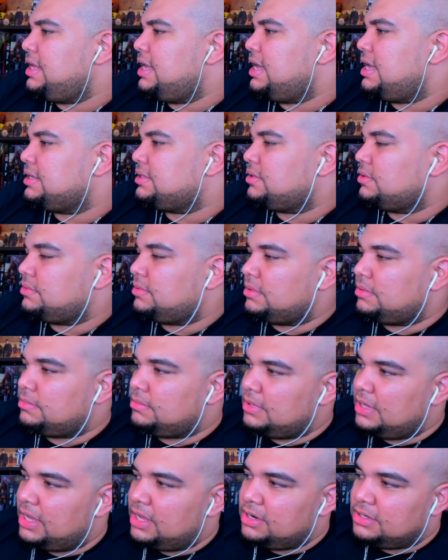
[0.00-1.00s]
So
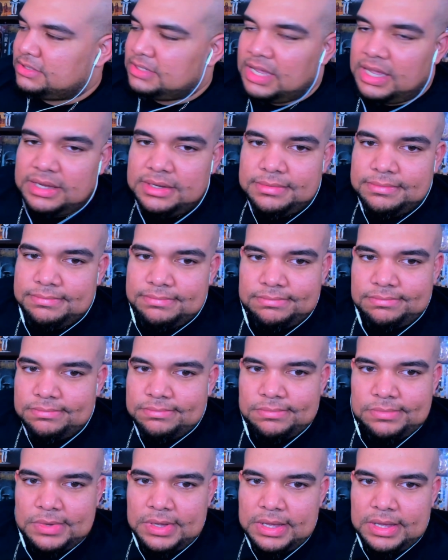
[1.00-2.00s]
the intersect.
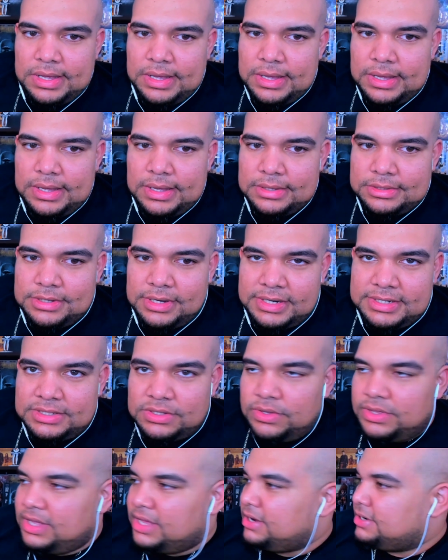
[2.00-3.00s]
Chuck is
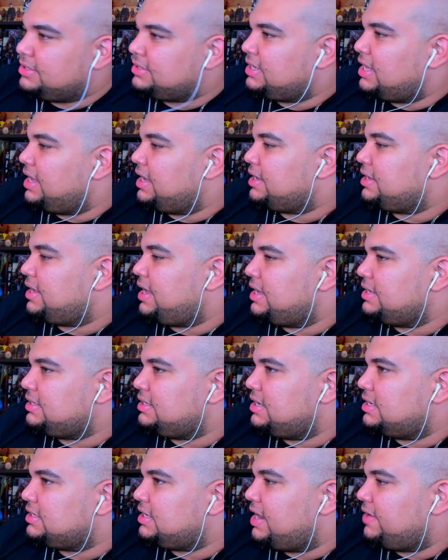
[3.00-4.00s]
still the intersect. Casey
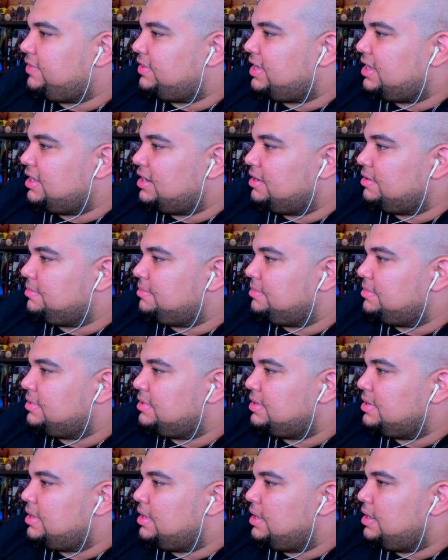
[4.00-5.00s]
doesn't have to kill him.
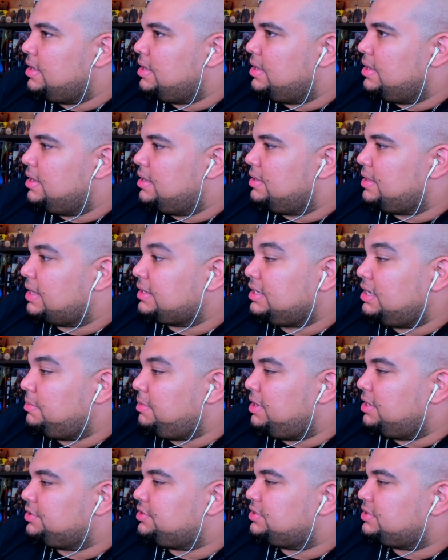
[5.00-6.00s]
That's going to
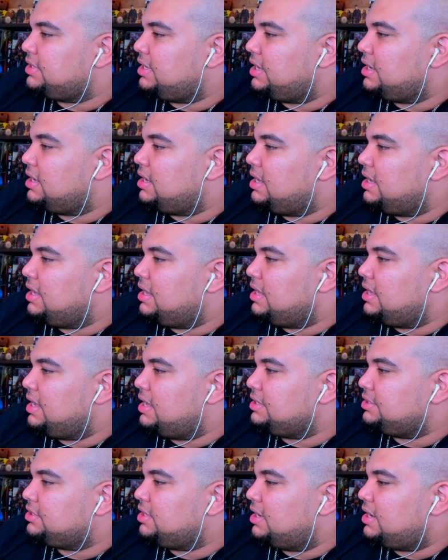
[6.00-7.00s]
be interesting.
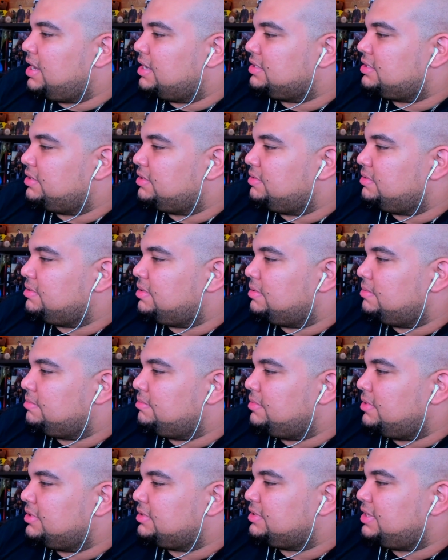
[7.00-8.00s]
And Chuck has to
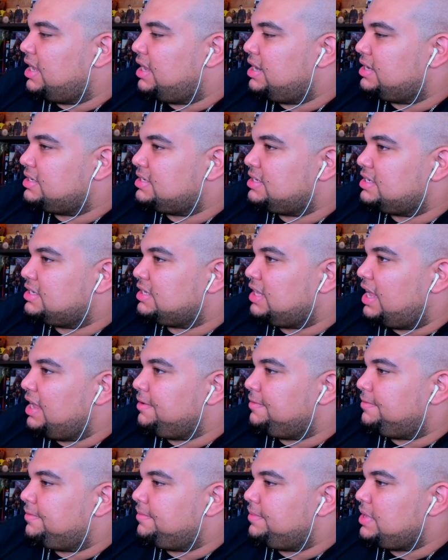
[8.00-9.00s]
understand this is his
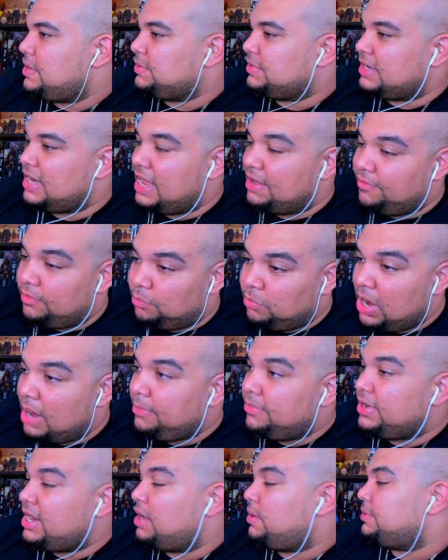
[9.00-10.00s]
life. He was going to have a
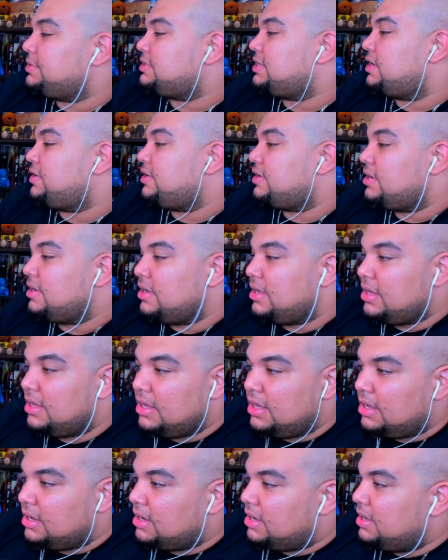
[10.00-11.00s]
proper date with Sarah.
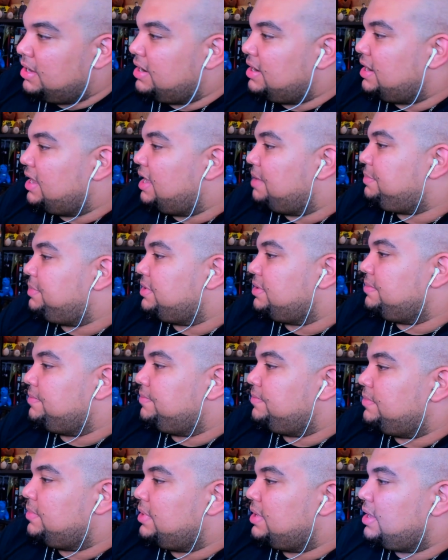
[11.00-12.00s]
Couldn't happen.
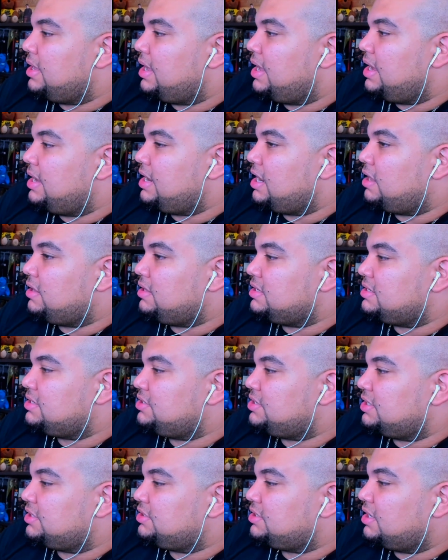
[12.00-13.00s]
And now this is
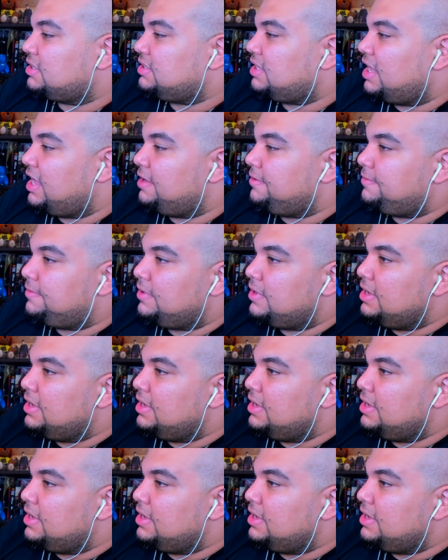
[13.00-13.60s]
just Chuck's life.